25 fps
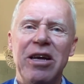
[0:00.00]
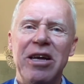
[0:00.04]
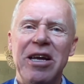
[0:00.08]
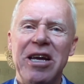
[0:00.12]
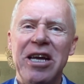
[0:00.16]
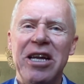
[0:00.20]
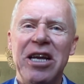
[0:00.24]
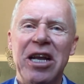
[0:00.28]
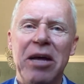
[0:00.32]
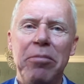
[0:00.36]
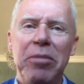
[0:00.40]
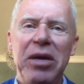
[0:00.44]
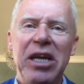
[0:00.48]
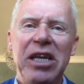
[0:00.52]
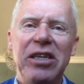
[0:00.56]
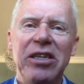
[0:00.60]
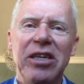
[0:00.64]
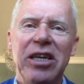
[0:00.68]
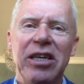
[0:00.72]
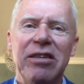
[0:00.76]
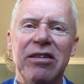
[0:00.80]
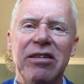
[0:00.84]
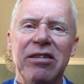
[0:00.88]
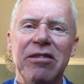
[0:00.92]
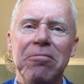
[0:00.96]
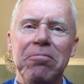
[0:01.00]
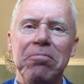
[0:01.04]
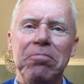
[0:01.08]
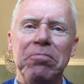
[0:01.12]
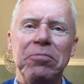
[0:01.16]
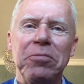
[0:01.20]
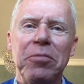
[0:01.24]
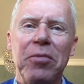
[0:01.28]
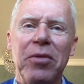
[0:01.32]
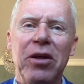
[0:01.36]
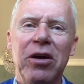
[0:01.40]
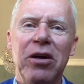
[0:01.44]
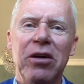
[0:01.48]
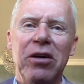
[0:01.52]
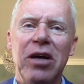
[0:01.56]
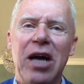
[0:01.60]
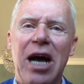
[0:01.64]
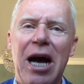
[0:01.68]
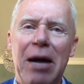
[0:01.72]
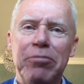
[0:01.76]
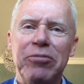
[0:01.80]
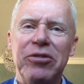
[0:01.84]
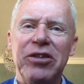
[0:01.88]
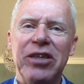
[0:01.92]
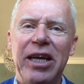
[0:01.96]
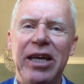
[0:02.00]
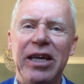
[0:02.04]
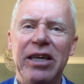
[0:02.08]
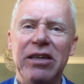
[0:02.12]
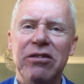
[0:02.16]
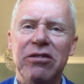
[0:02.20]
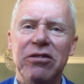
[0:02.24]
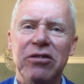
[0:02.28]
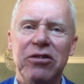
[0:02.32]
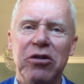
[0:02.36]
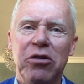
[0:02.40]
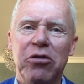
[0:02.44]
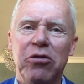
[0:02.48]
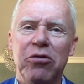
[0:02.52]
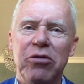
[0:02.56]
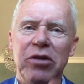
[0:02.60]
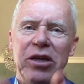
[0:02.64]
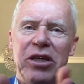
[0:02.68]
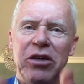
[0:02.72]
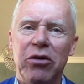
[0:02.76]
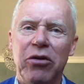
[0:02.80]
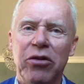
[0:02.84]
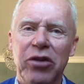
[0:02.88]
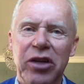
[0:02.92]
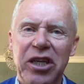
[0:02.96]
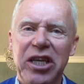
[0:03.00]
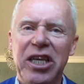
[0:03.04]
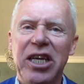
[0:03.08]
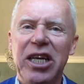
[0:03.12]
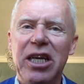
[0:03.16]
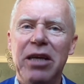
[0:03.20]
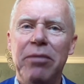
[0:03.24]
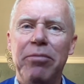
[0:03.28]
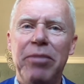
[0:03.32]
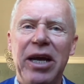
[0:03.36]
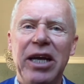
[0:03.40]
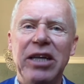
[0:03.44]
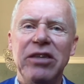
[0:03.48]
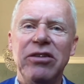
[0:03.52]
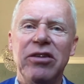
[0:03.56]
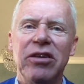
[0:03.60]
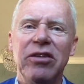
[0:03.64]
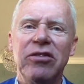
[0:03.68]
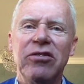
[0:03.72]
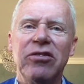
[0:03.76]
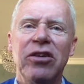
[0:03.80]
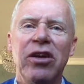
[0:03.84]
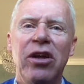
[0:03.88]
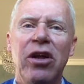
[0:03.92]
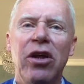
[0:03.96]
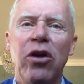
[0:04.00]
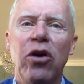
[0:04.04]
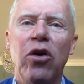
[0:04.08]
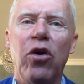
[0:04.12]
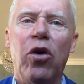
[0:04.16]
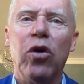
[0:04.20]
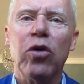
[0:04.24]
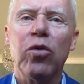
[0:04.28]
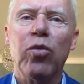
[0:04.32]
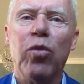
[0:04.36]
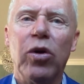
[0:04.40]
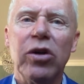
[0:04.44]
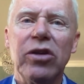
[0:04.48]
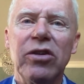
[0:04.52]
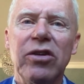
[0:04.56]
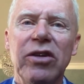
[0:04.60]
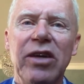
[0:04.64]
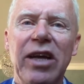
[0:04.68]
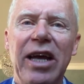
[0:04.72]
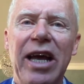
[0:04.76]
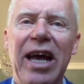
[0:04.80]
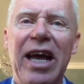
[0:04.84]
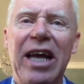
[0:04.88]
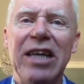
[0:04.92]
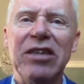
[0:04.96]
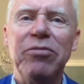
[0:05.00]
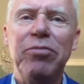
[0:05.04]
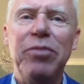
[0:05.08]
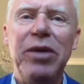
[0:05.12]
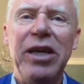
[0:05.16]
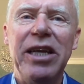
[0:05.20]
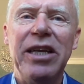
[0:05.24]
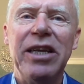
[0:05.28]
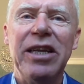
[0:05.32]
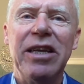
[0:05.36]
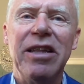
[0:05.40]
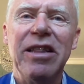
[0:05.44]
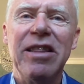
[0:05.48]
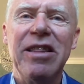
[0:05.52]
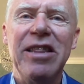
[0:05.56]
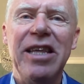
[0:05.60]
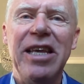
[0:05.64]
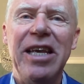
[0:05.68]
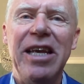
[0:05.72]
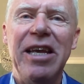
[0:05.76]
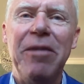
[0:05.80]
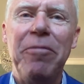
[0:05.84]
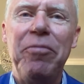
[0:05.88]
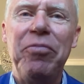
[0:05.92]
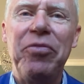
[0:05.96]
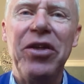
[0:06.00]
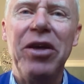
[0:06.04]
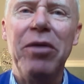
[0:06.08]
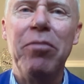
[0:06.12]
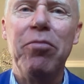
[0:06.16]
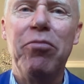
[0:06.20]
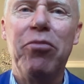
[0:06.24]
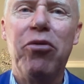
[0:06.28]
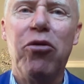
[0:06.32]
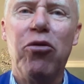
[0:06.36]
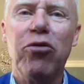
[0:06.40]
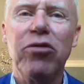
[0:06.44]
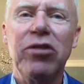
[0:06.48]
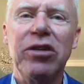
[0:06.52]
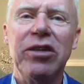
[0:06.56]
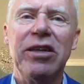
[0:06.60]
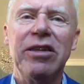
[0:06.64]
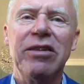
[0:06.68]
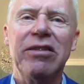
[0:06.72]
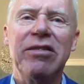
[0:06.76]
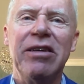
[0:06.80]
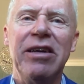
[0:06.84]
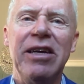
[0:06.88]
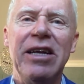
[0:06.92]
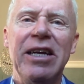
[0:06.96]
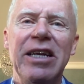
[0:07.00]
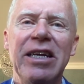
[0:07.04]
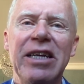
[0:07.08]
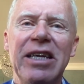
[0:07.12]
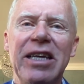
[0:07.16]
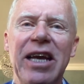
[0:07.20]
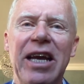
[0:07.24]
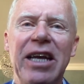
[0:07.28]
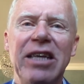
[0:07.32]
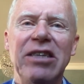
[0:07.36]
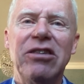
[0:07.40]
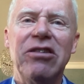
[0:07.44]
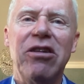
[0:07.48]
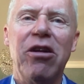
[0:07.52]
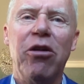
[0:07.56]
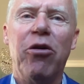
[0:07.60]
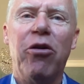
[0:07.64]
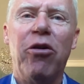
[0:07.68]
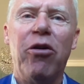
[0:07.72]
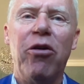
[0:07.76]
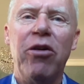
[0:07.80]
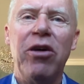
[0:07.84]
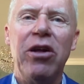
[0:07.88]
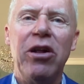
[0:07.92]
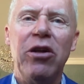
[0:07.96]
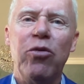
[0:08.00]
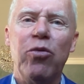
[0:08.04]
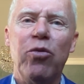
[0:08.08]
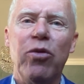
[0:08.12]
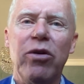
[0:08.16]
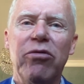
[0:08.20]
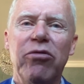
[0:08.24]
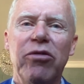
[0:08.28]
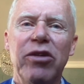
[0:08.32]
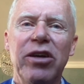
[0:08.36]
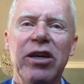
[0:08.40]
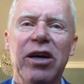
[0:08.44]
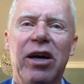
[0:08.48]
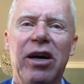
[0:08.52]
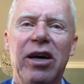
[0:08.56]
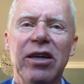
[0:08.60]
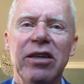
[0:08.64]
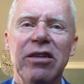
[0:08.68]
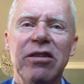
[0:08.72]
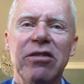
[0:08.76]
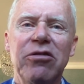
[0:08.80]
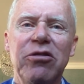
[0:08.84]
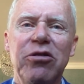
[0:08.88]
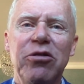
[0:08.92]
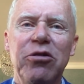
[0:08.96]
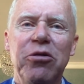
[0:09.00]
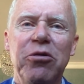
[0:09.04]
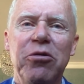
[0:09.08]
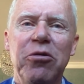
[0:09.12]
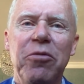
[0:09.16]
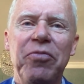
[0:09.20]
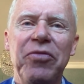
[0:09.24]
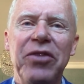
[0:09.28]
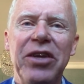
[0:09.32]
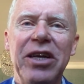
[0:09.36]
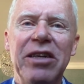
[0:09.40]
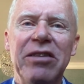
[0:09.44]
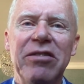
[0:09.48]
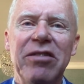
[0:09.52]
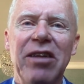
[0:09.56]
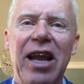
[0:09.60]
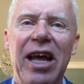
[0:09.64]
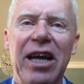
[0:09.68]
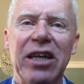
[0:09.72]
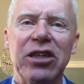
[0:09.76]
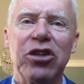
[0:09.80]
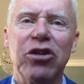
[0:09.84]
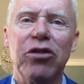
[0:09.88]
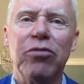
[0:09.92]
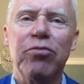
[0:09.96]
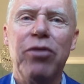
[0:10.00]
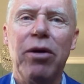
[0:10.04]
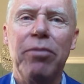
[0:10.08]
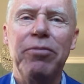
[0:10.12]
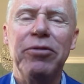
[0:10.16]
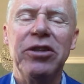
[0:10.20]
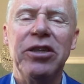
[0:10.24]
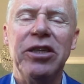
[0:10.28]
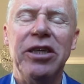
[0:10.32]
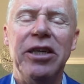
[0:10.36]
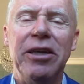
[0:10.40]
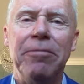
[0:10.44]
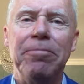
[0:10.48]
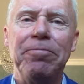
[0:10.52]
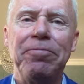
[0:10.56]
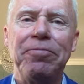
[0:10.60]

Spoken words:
an immediate update, so on a yearly basis, on what has been the important case law with regards to intellectual property.